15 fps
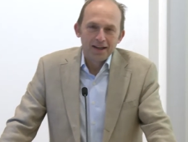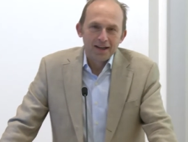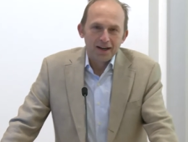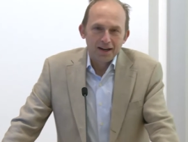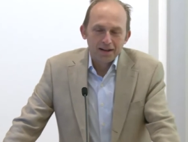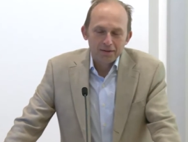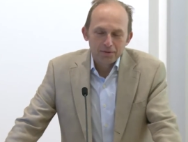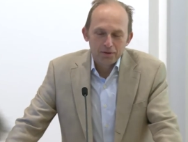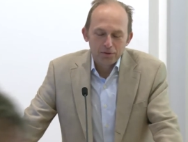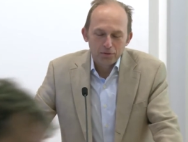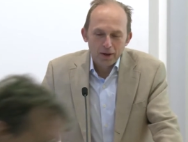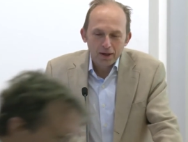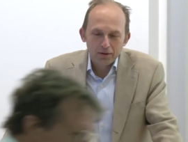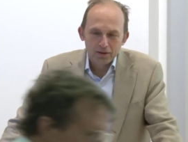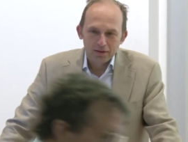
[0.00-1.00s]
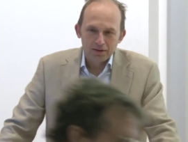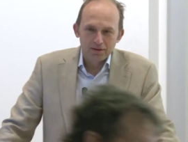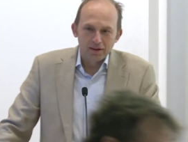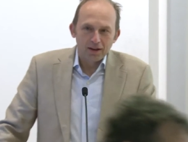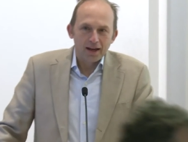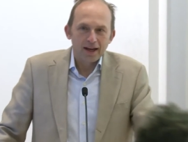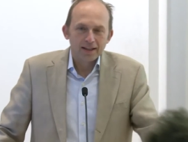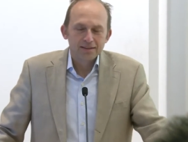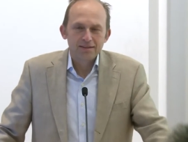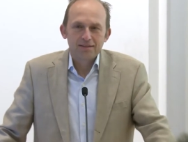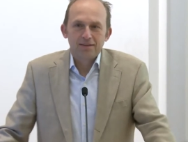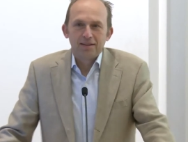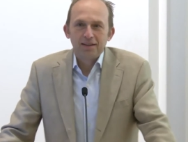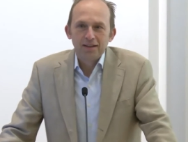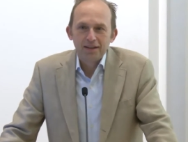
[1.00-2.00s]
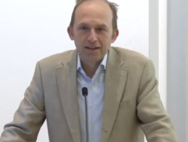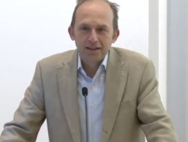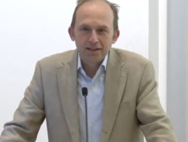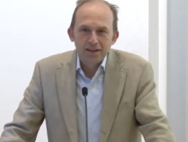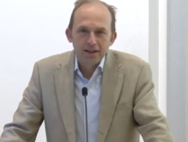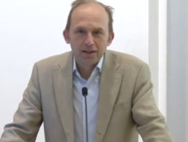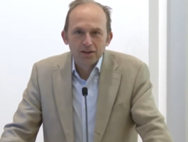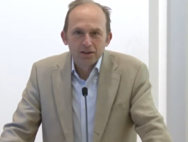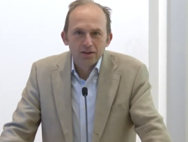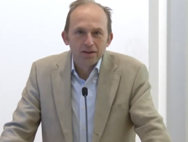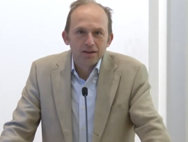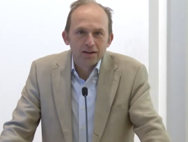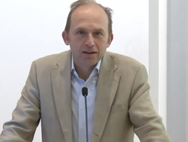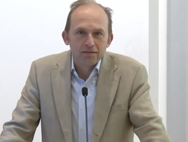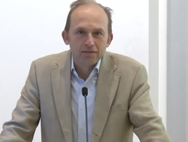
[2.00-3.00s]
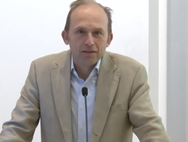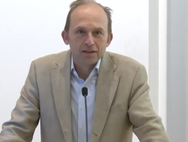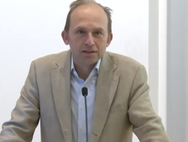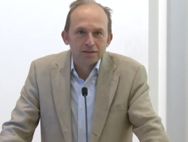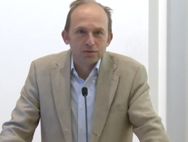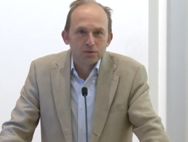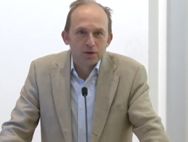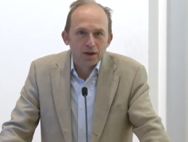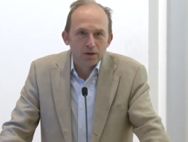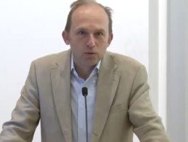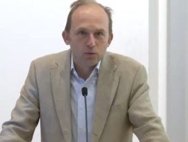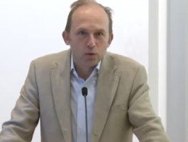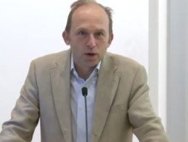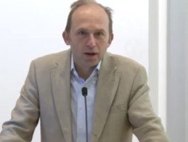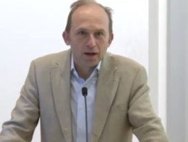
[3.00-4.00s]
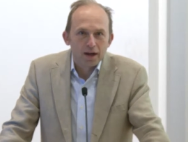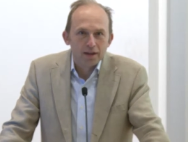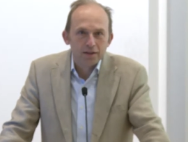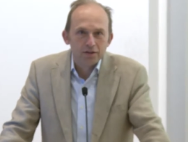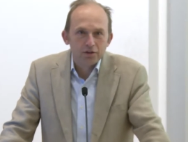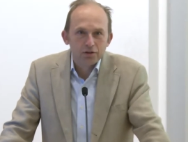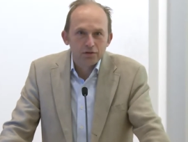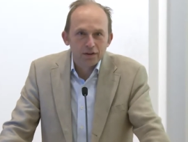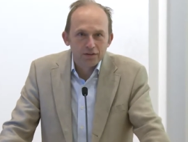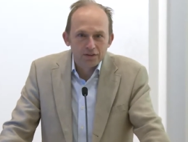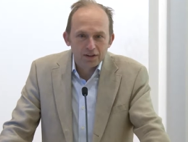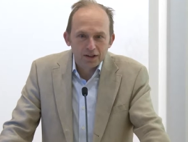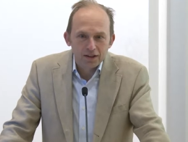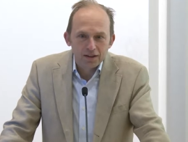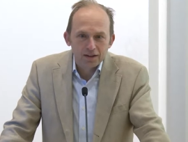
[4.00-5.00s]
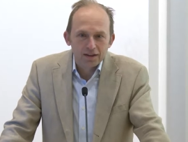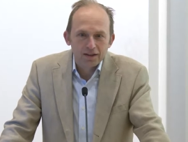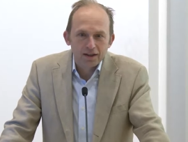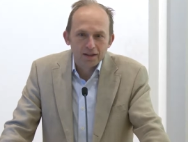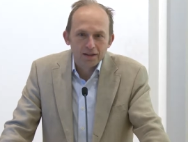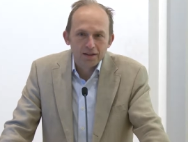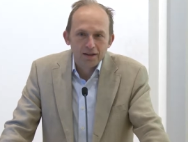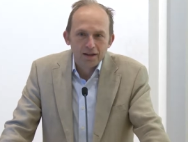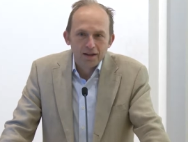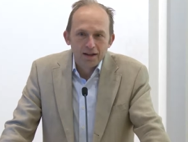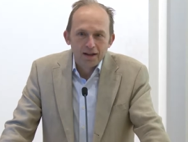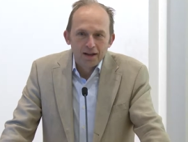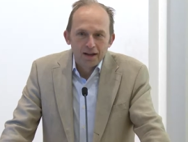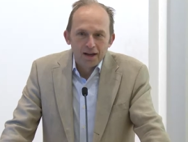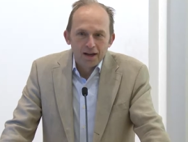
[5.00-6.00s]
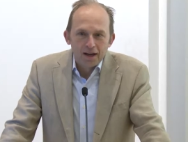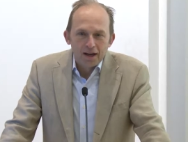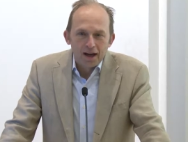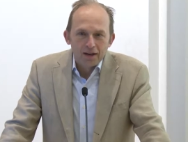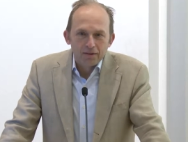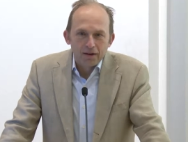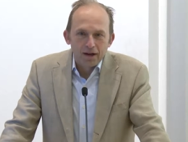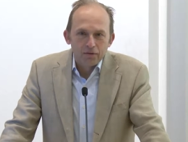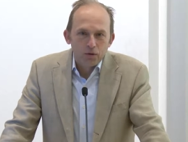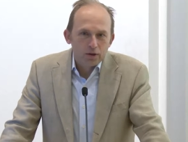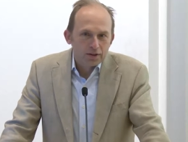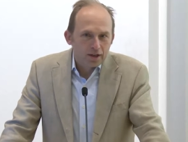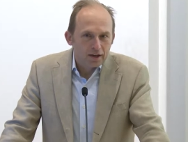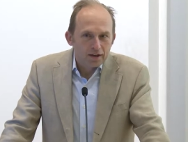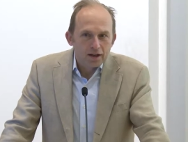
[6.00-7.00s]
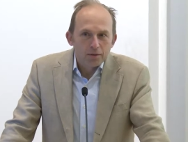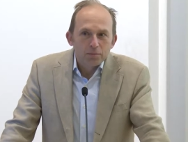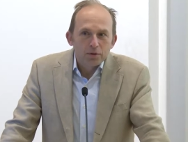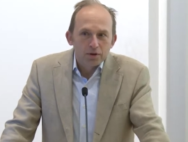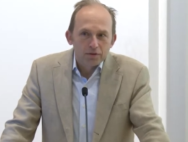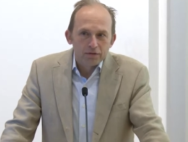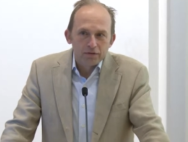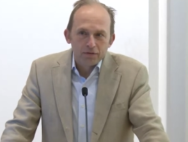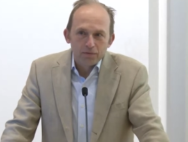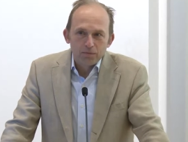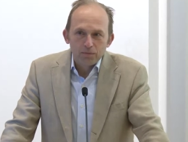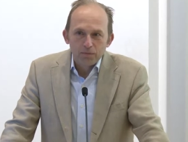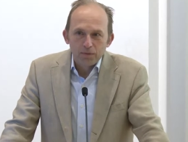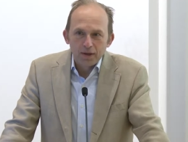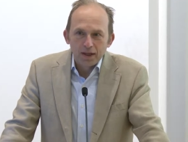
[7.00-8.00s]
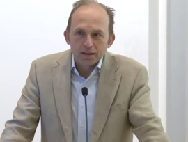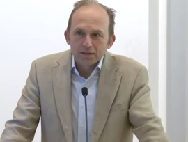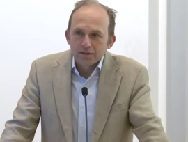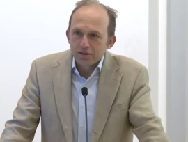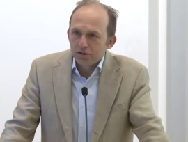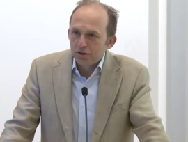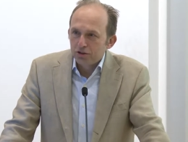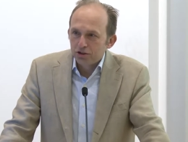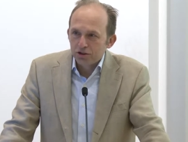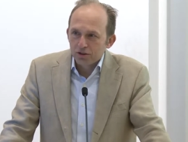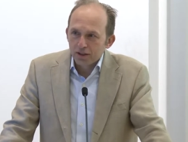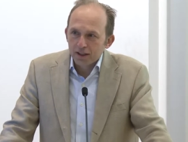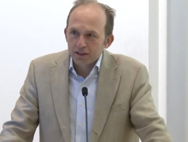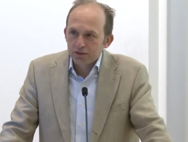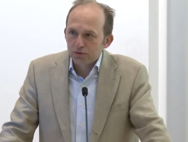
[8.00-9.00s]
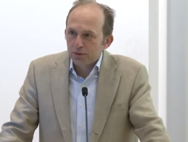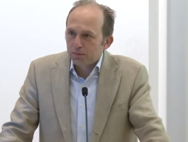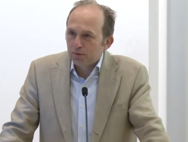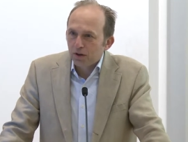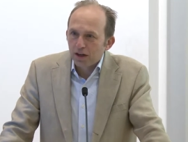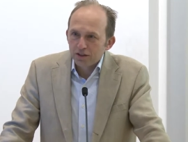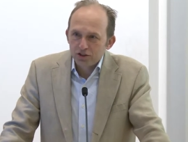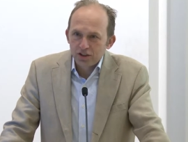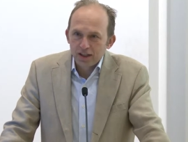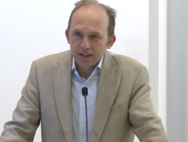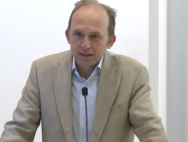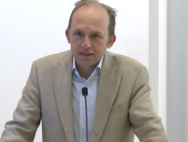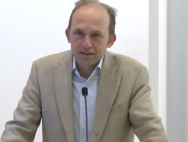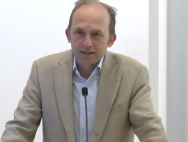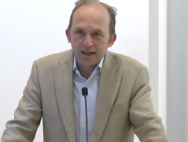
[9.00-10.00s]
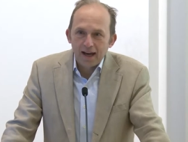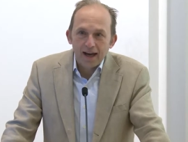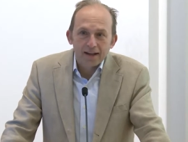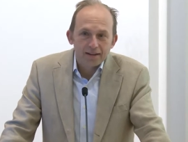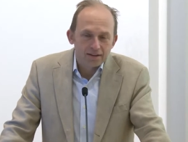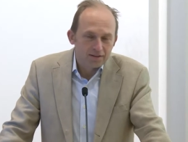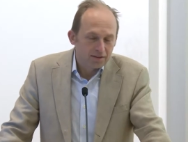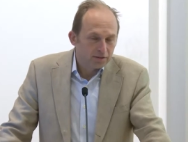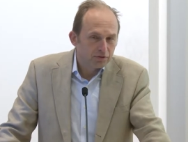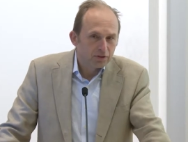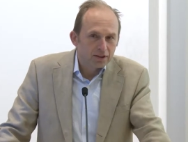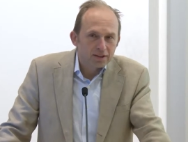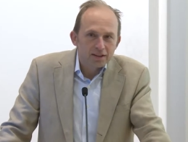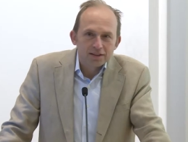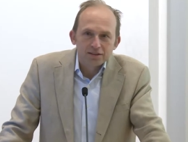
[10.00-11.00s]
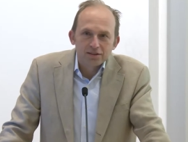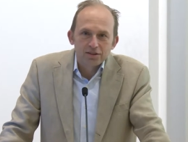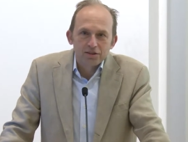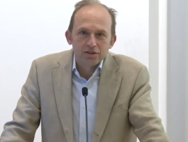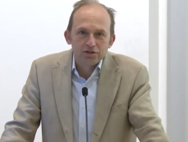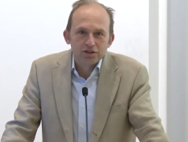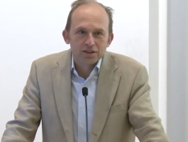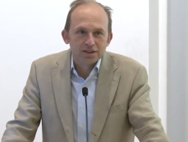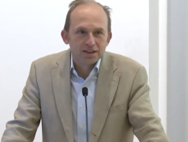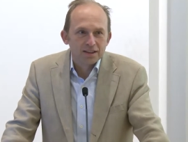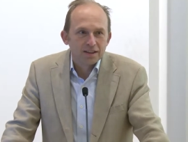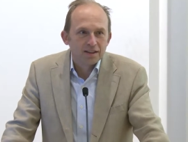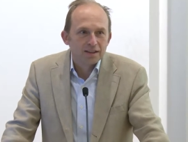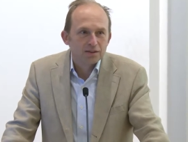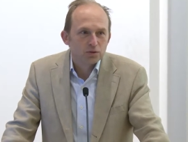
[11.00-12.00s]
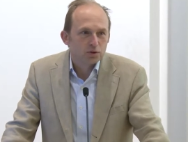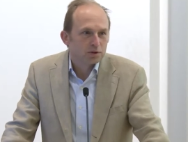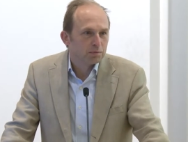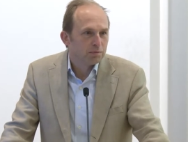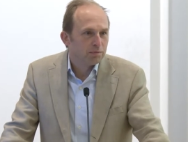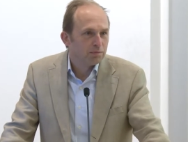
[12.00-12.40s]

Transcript: uh, throughout the last year of this uh, work on the 250th. And, and I, I've worked on a number of institutional history projects at different institutions, and this was